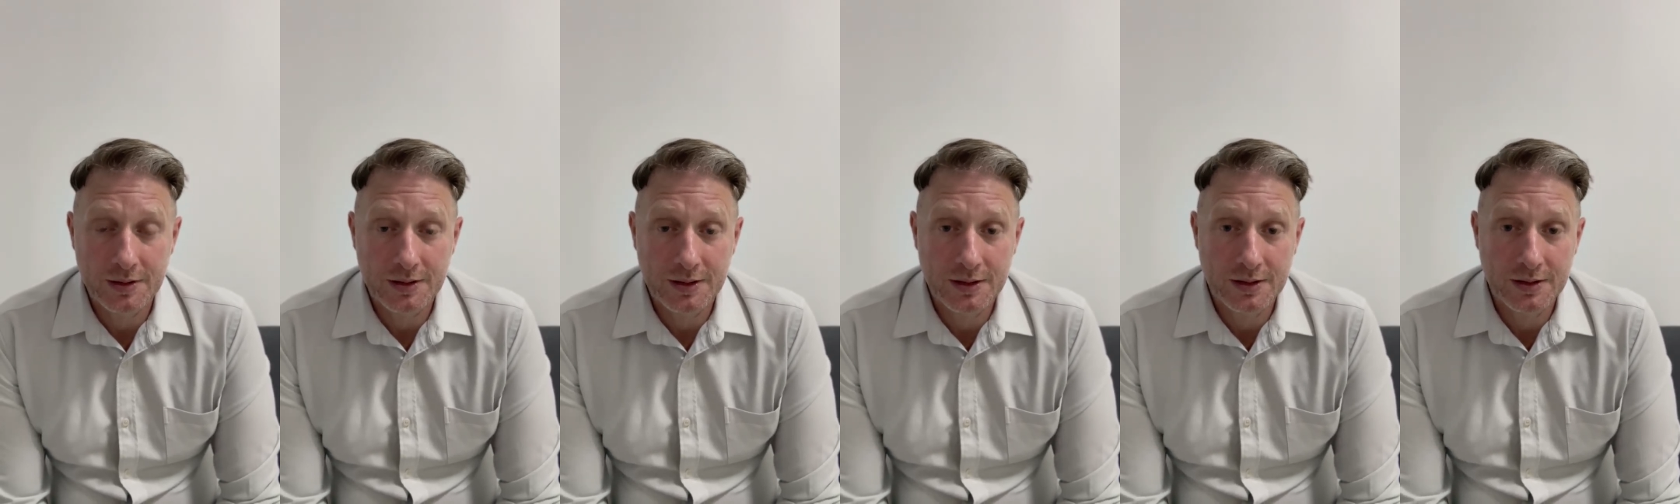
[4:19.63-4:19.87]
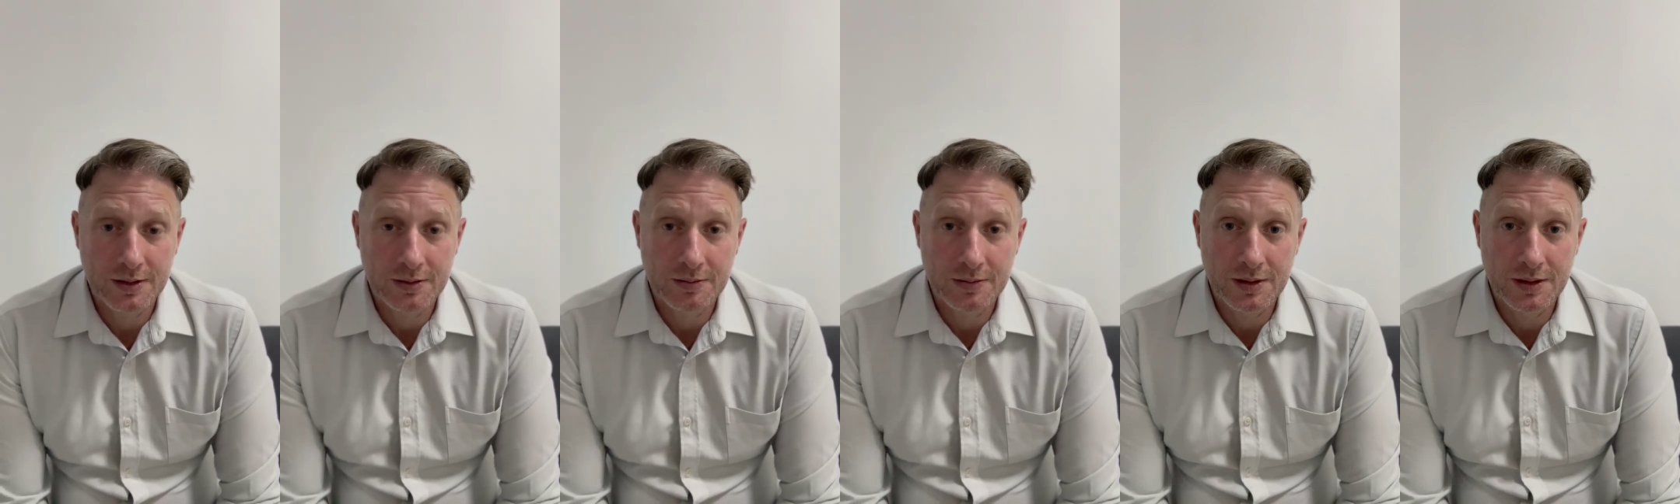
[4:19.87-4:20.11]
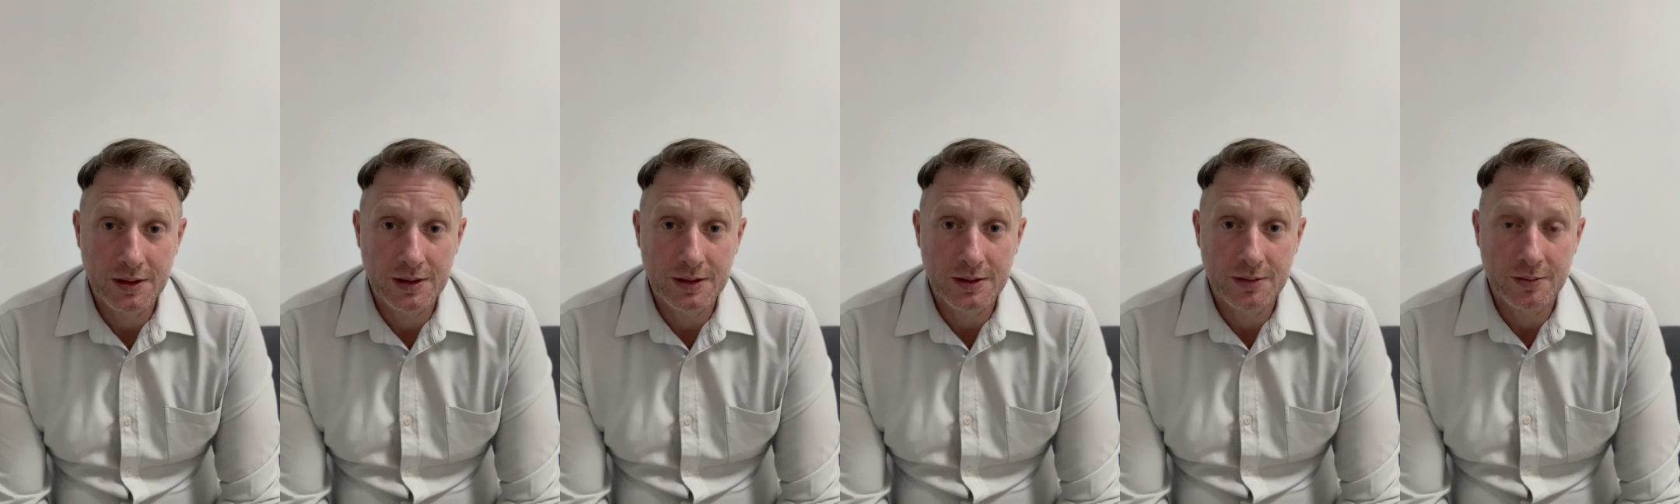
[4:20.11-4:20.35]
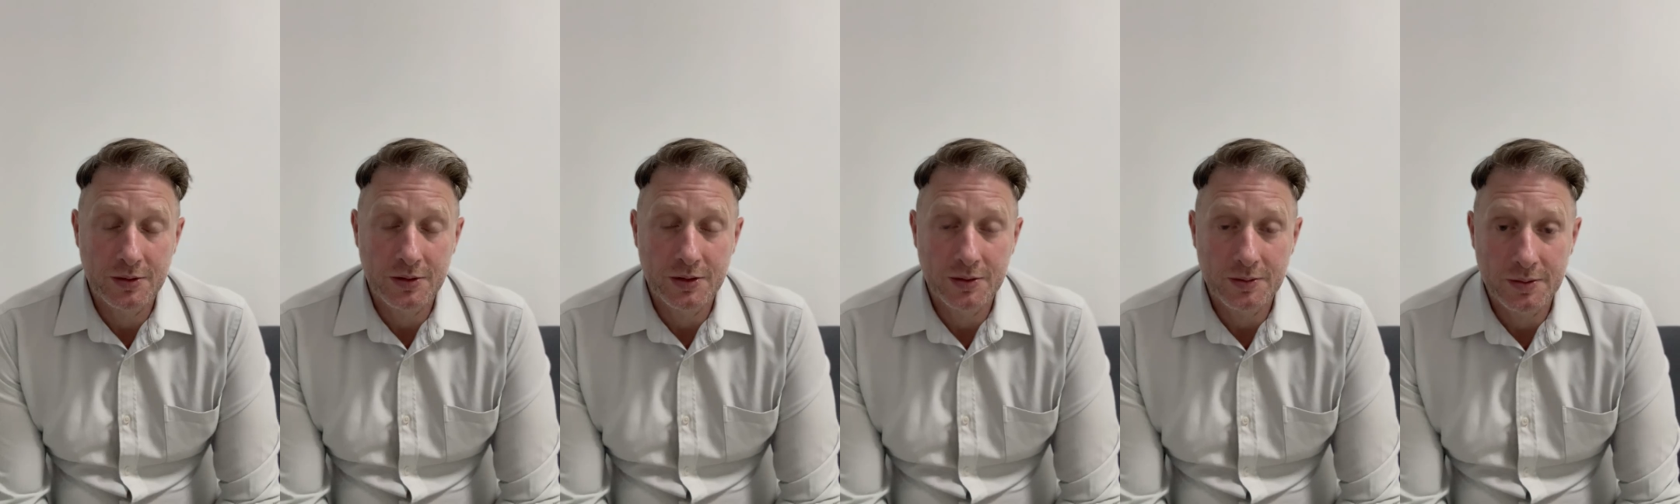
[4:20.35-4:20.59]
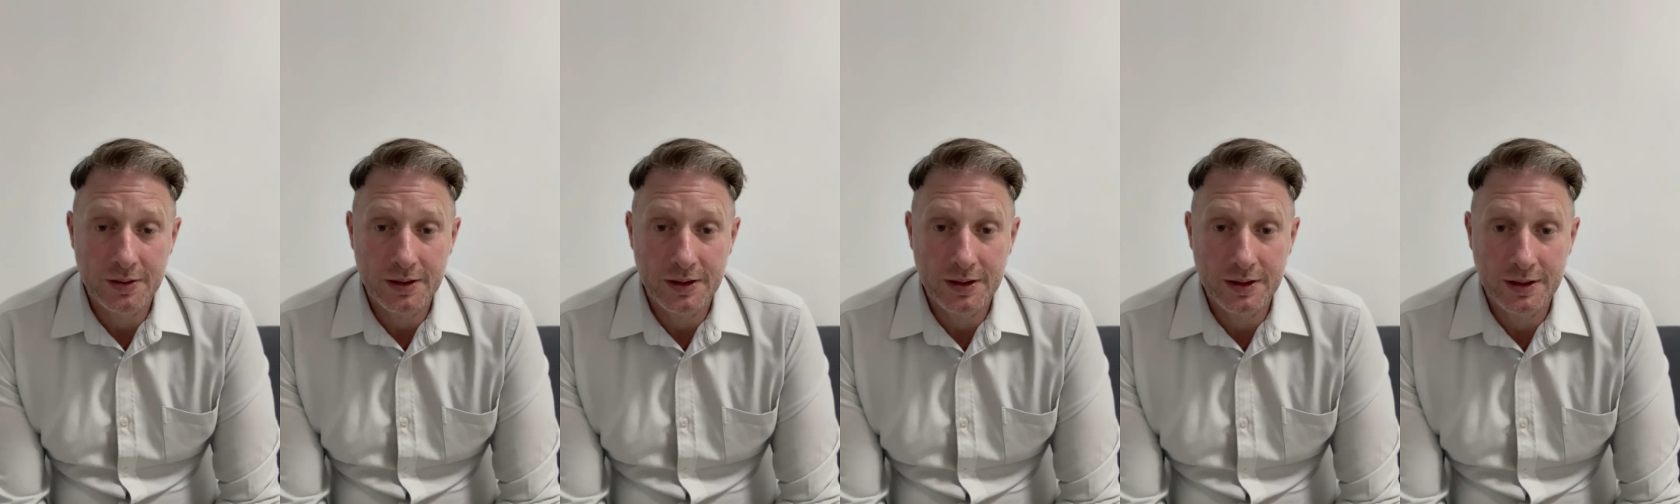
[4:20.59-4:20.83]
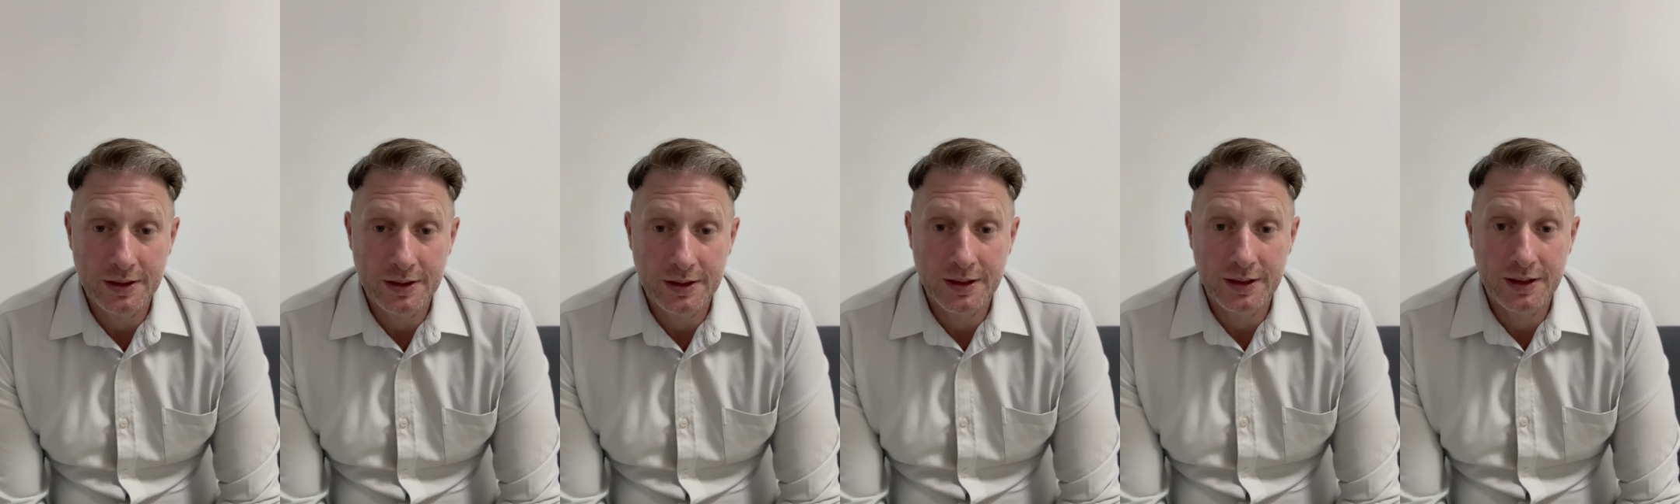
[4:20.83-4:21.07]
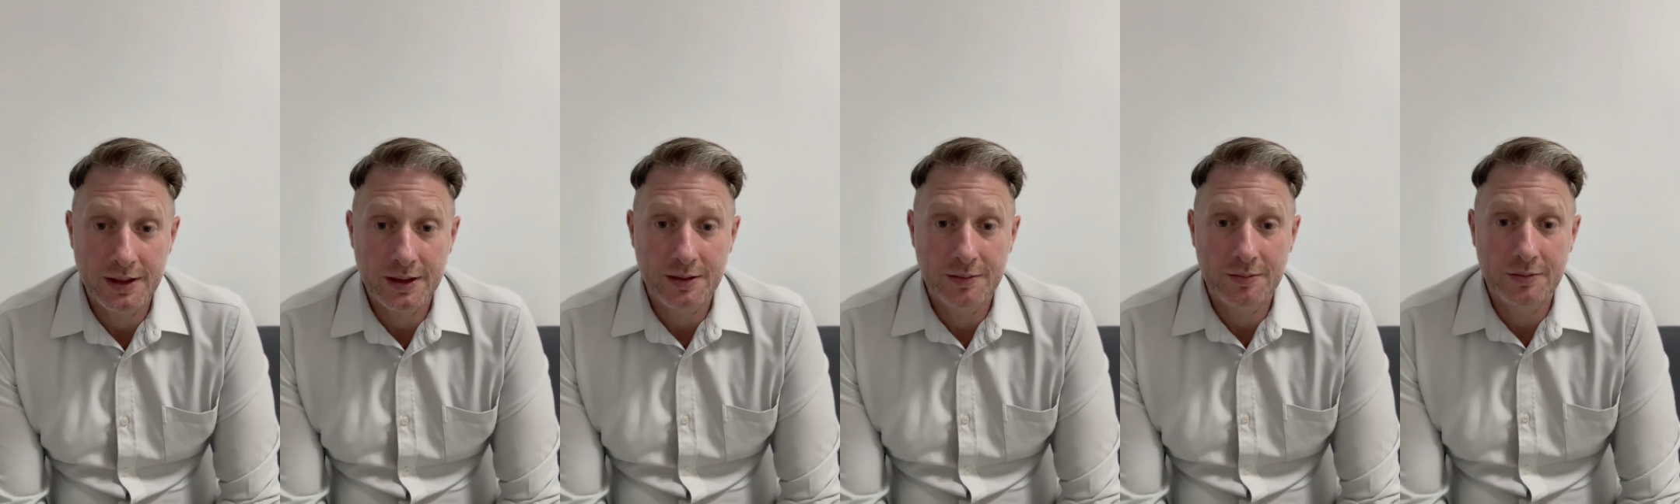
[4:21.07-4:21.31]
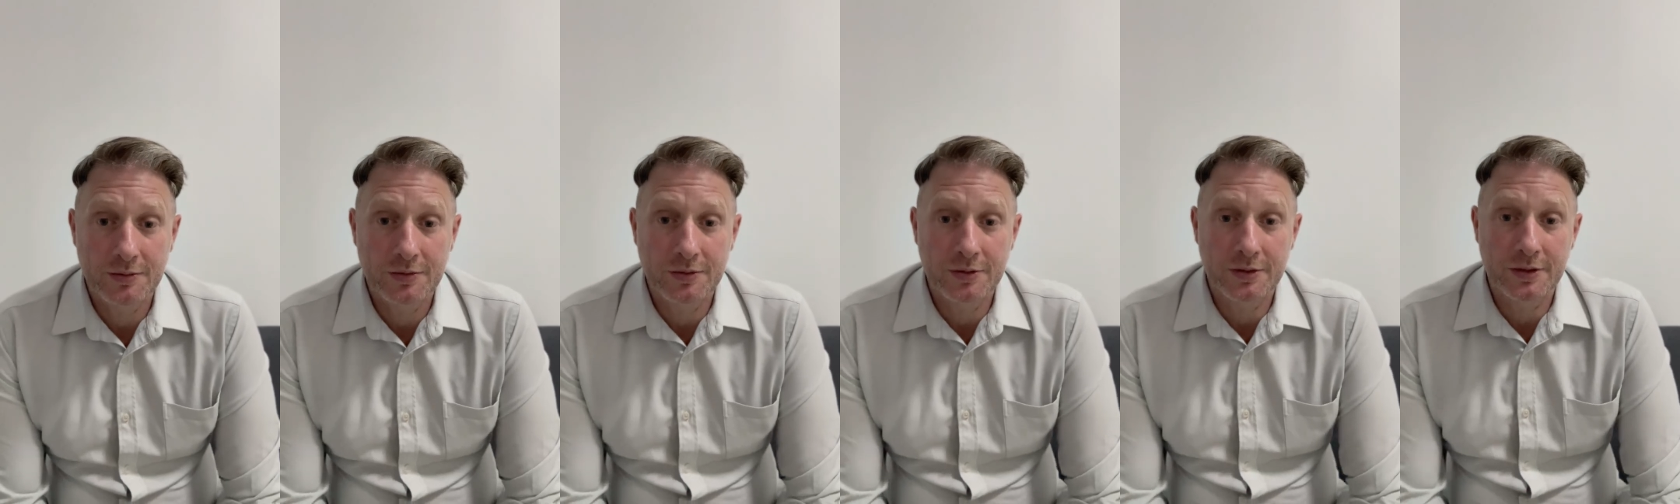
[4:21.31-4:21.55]
That's the most money I can get up
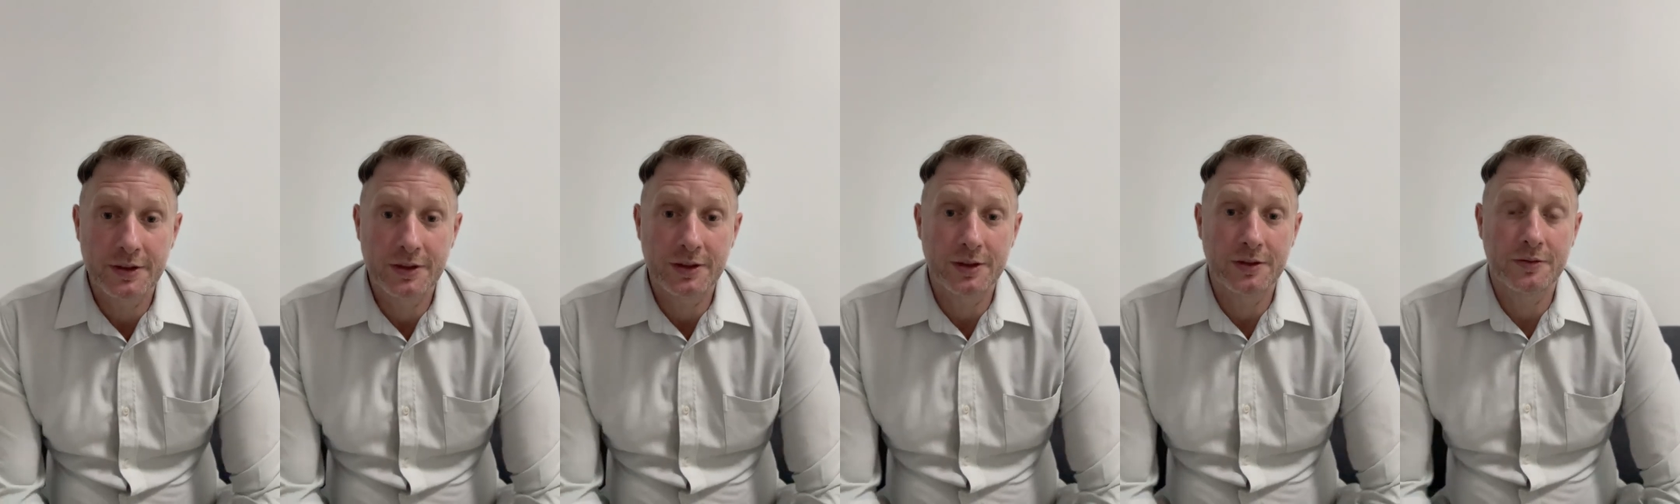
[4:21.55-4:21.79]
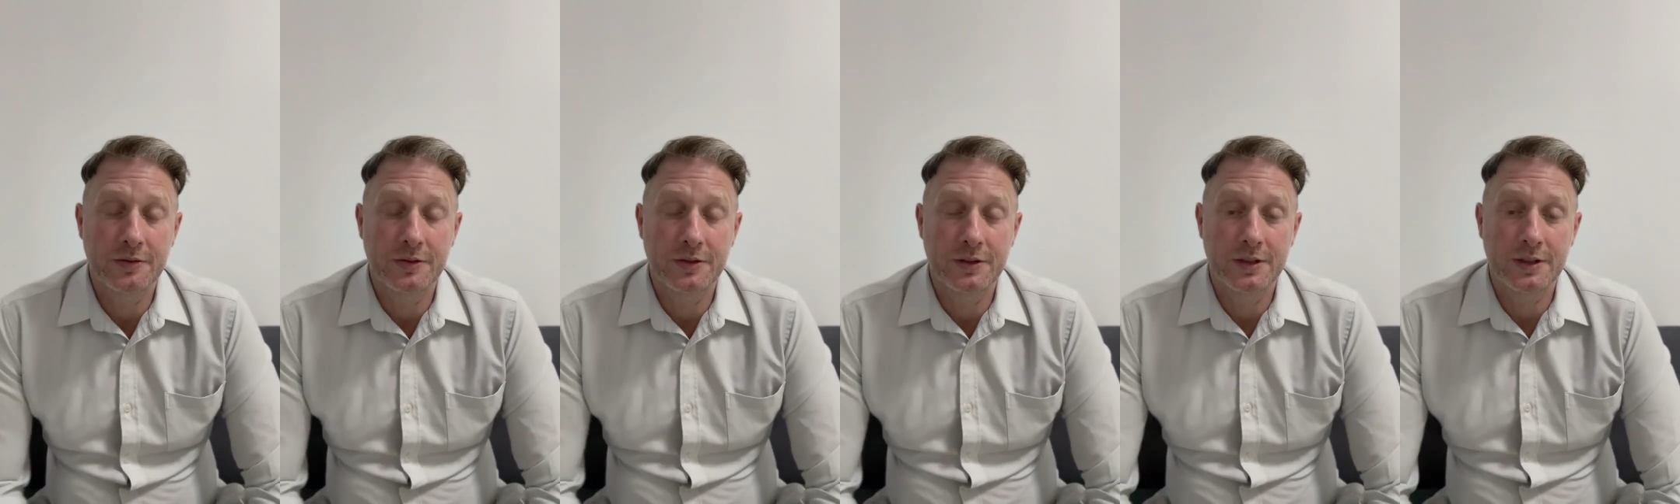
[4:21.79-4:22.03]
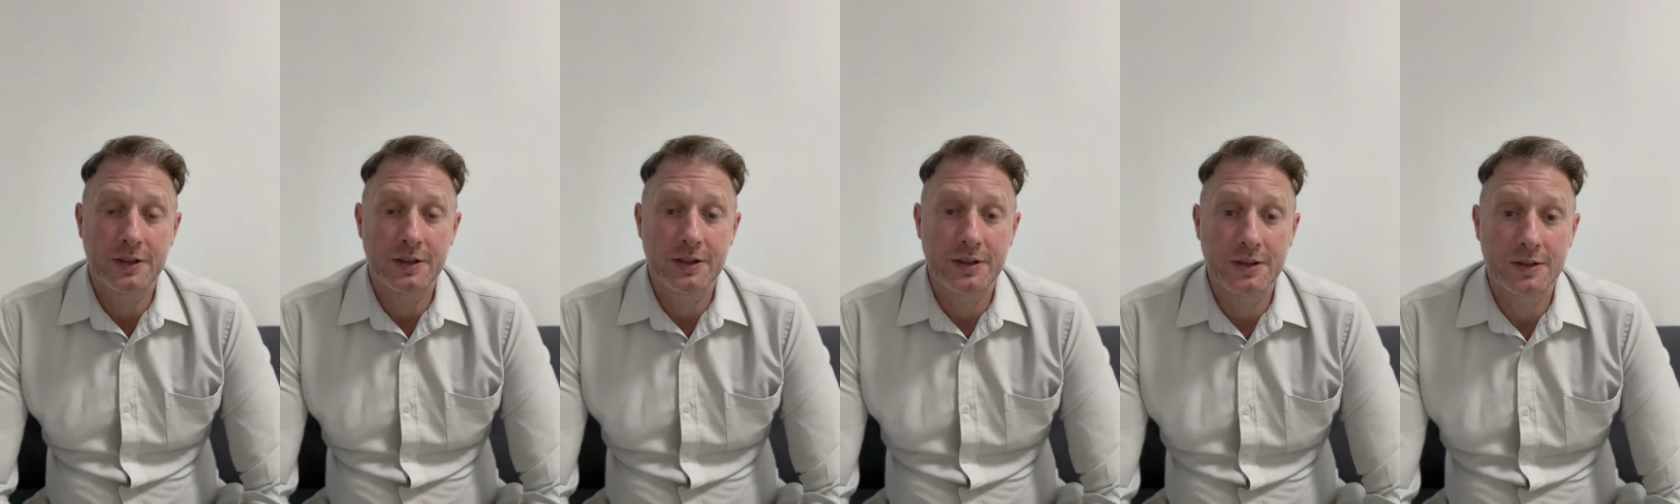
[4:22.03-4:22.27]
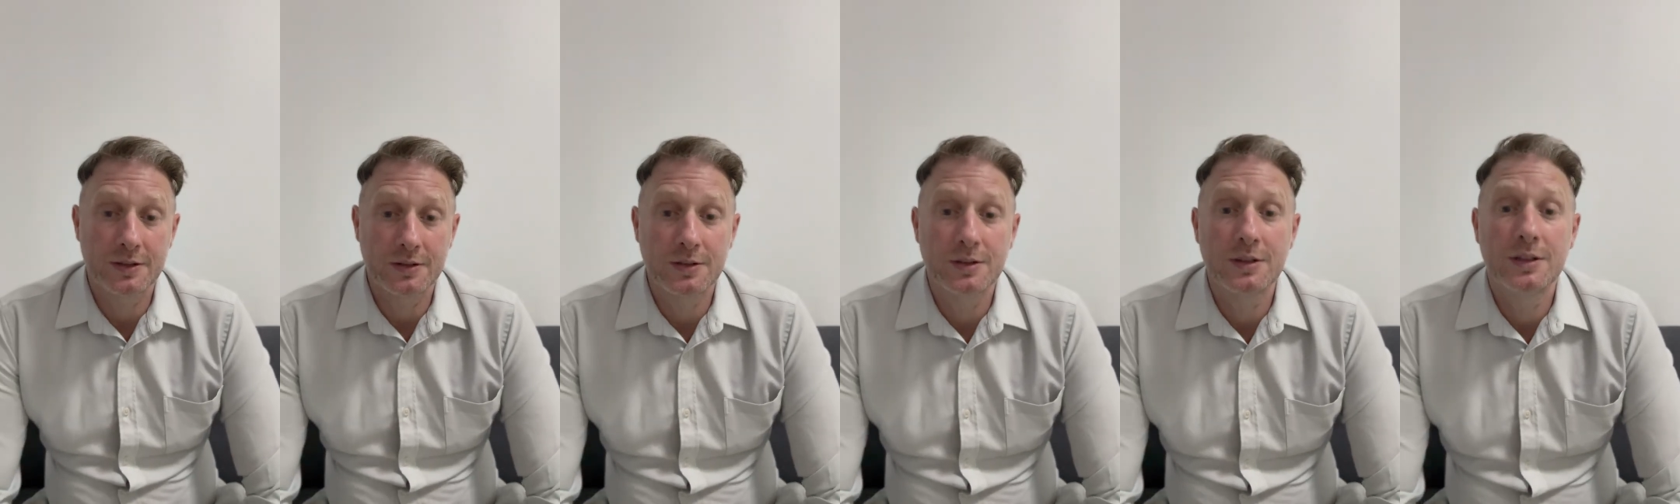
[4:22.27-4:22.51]
for the year.